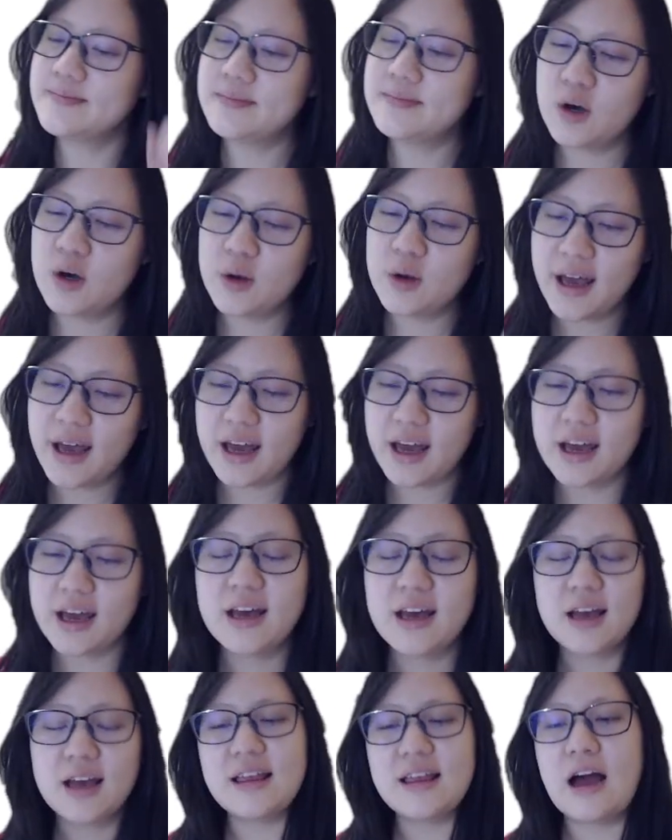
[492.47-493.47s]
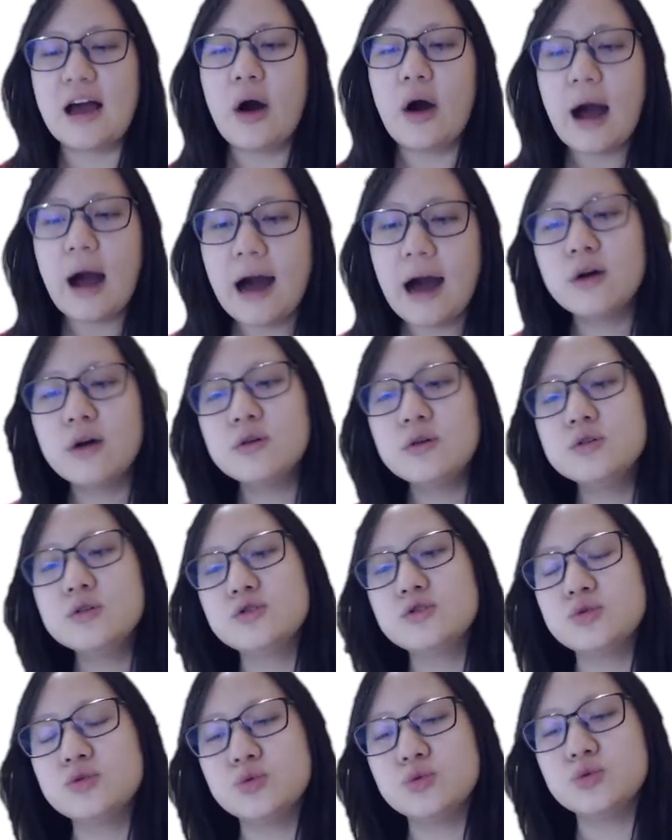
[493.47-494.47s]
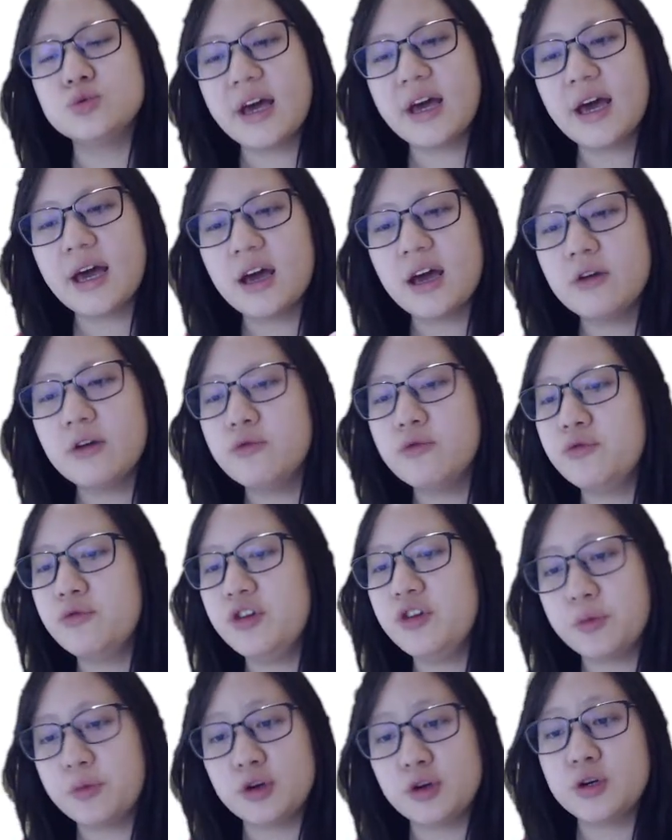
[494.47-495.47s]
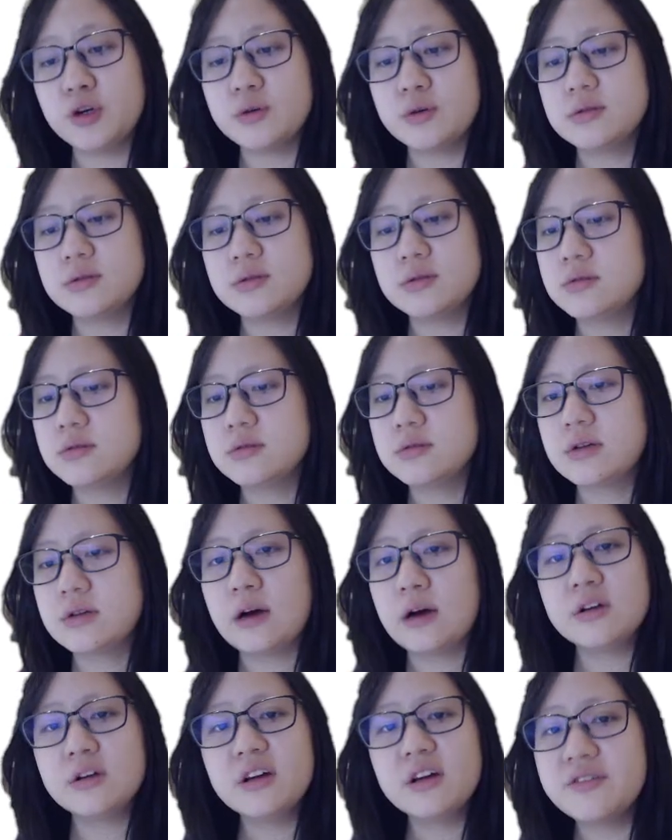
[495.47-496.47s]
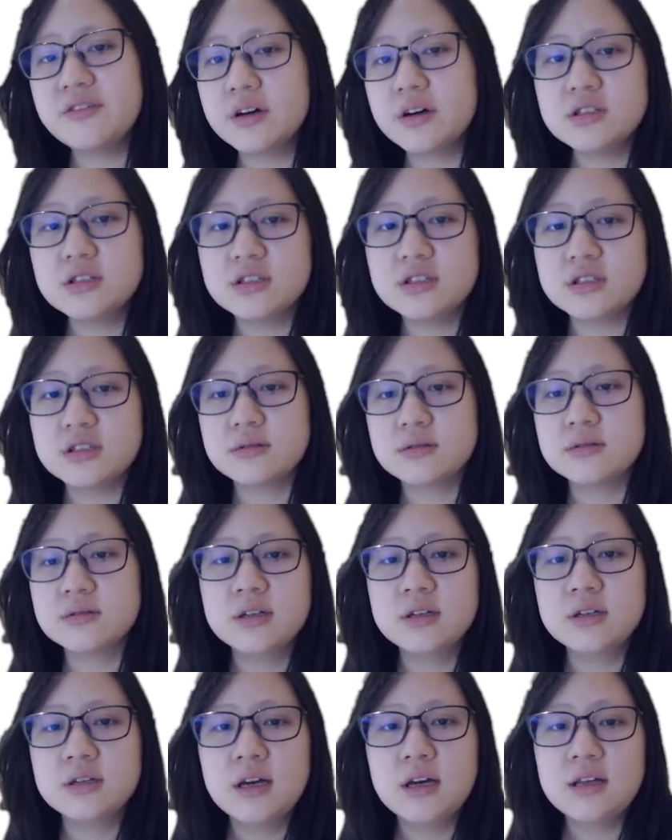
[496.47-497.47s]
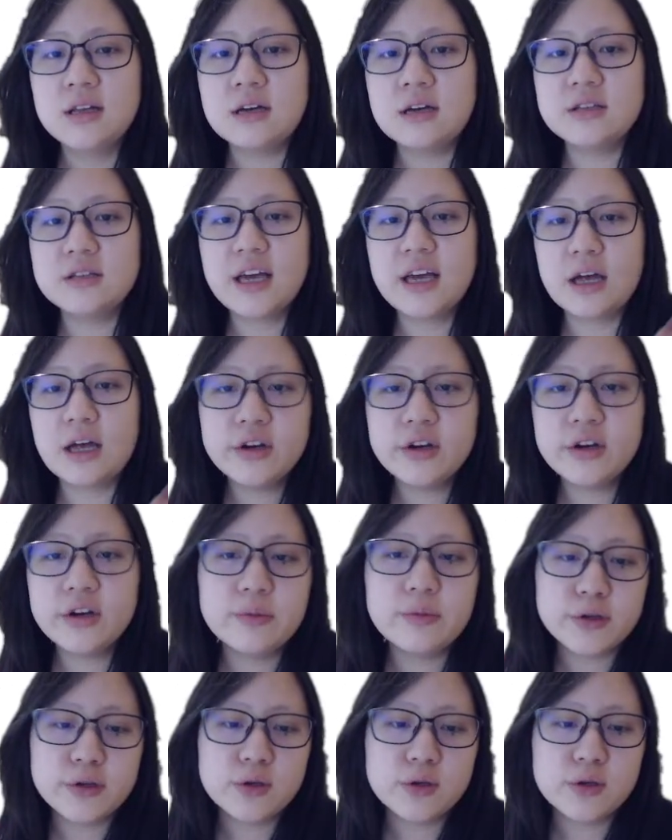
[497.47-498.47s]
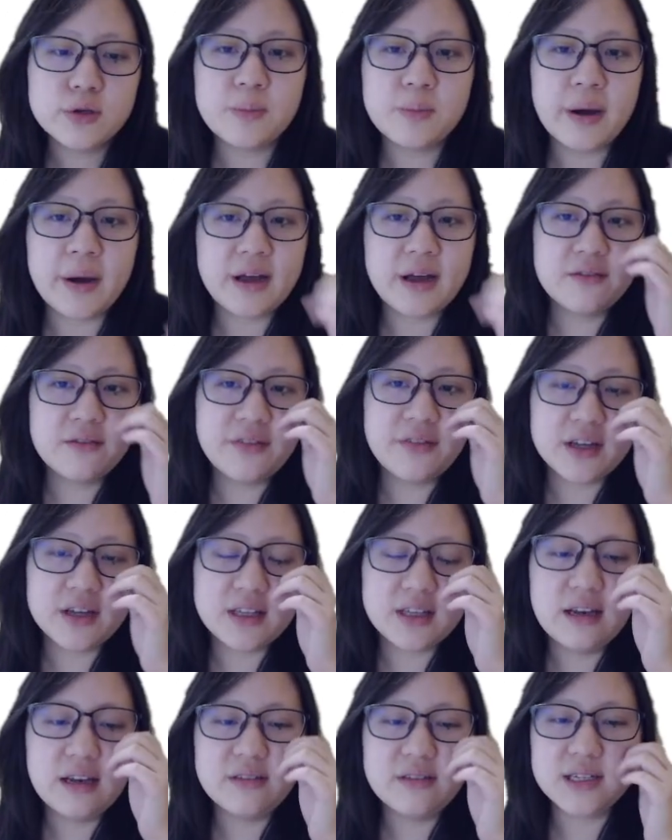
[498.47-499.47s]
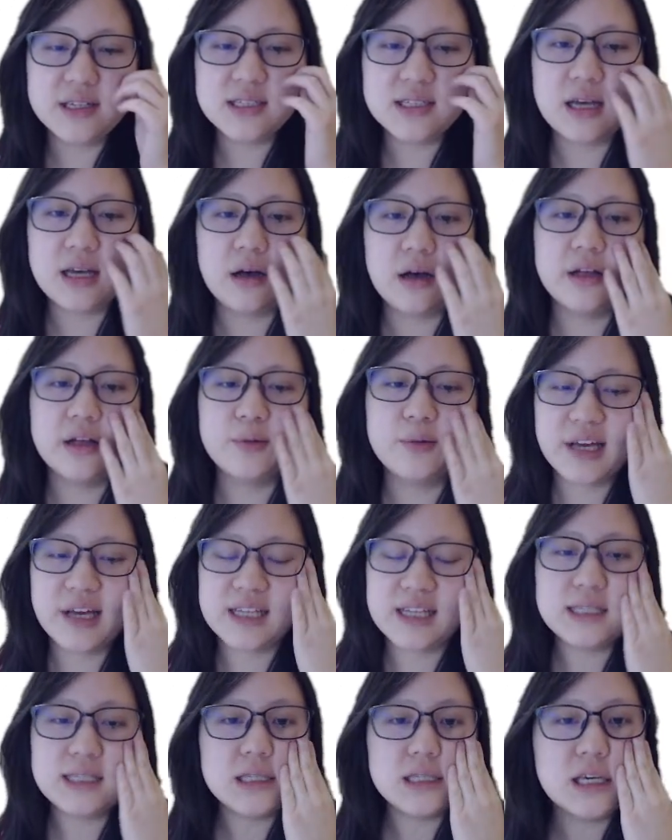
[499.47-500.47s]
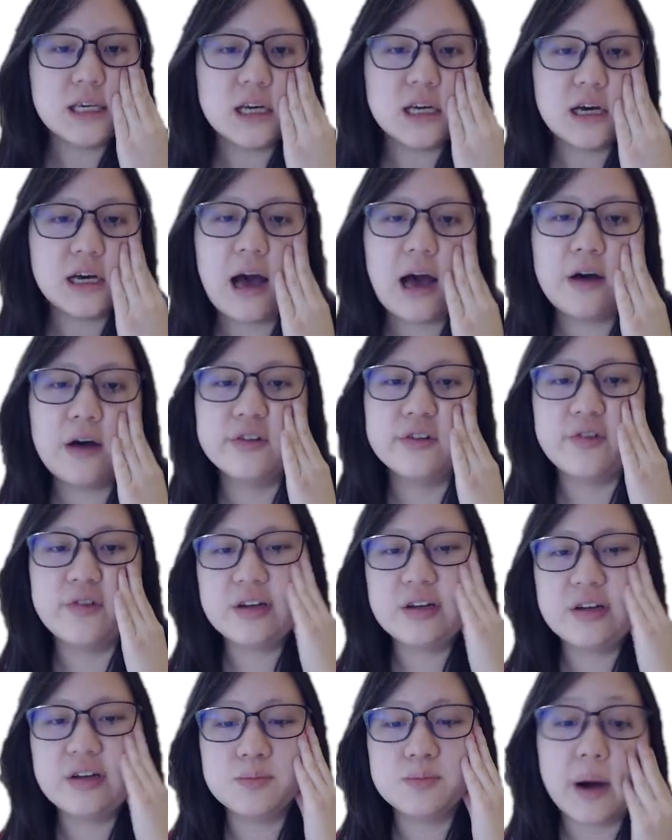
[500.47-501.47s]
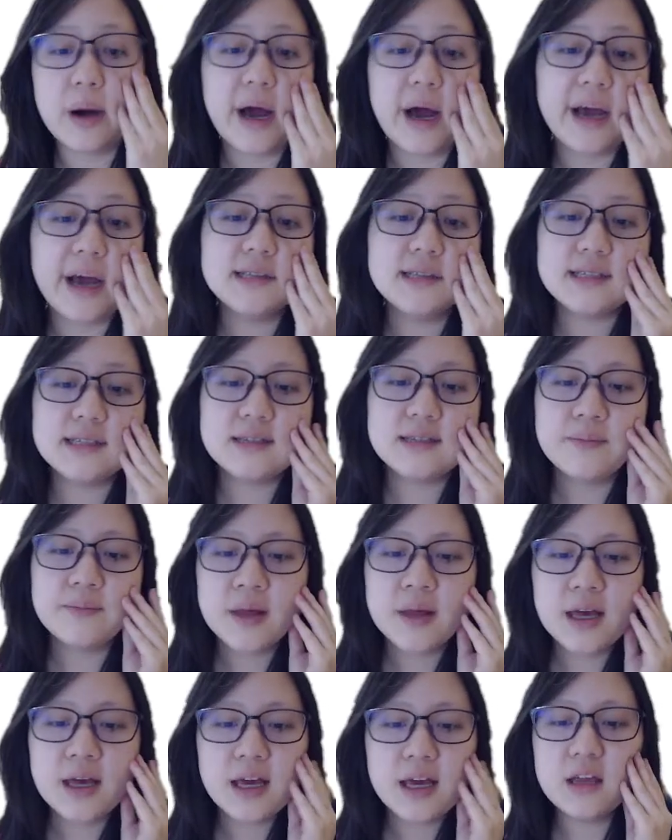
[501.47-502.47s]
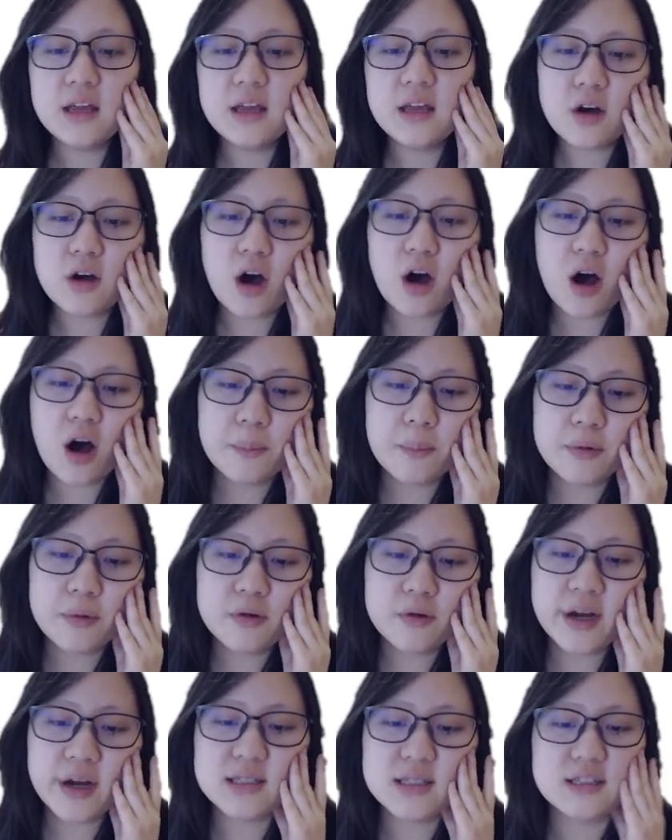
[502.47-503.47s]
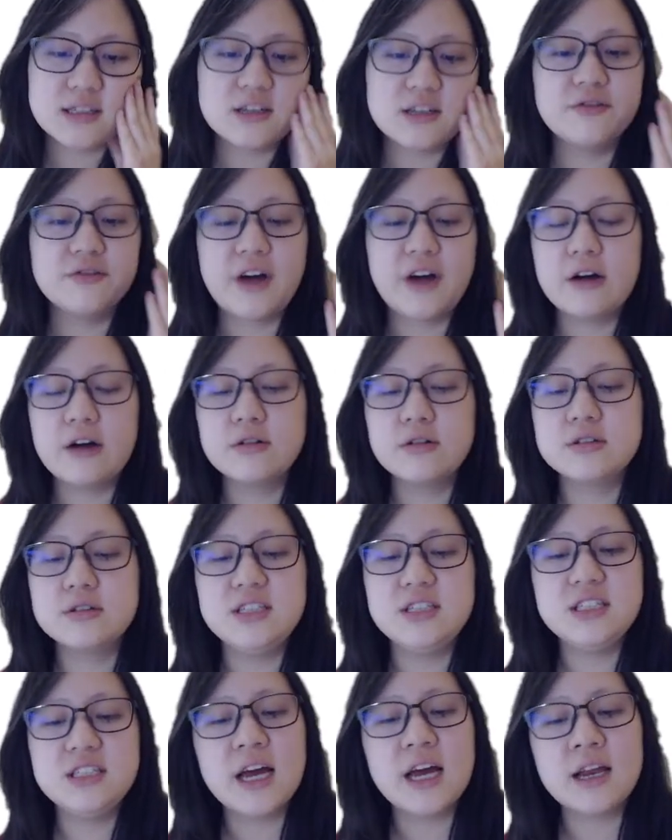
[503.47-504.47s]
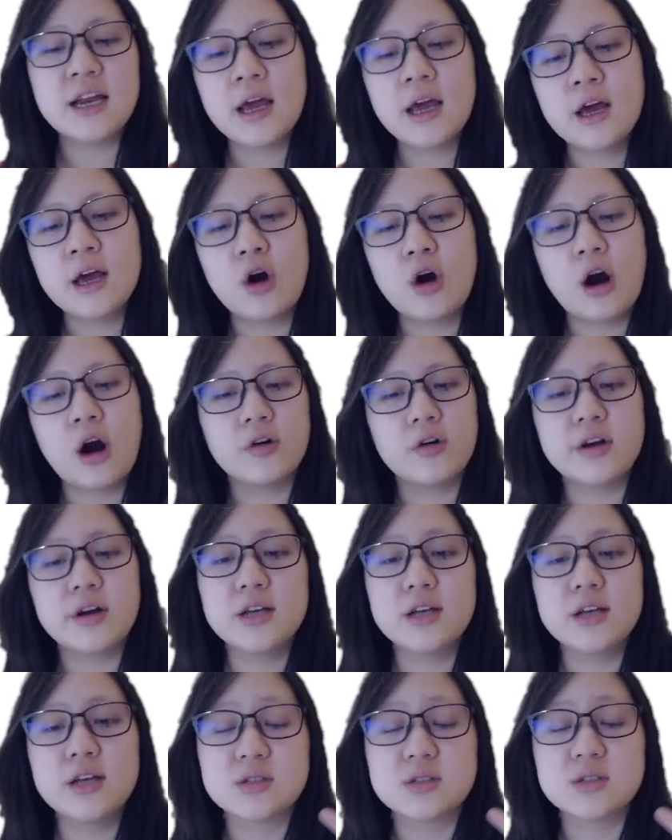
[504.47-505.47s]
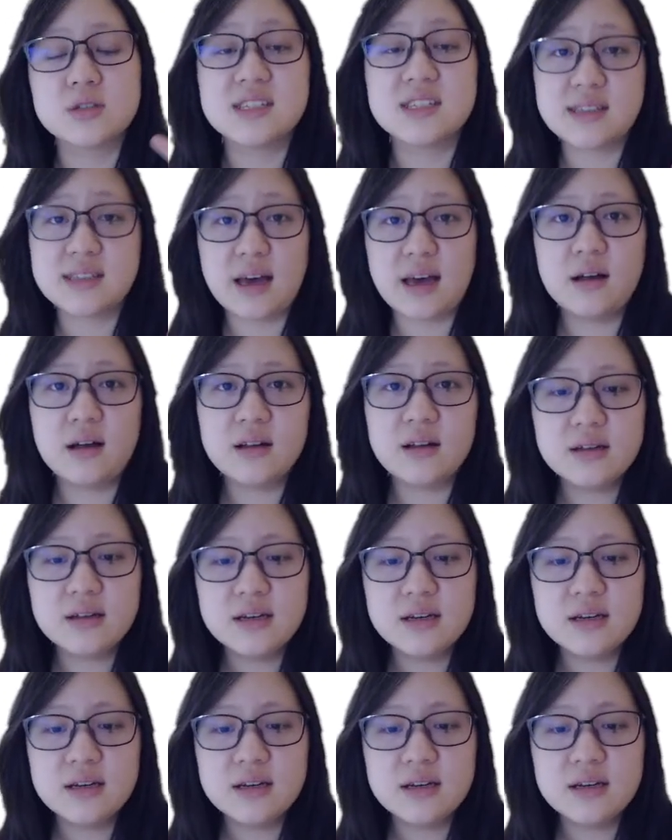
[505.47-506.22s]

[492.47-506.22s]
Okay, now how do they reproduce? How do they function? Now they can only reproduce by infecting a living cell and we can see here how the virus binds, incorporates the viral DNA or RNA into the cell,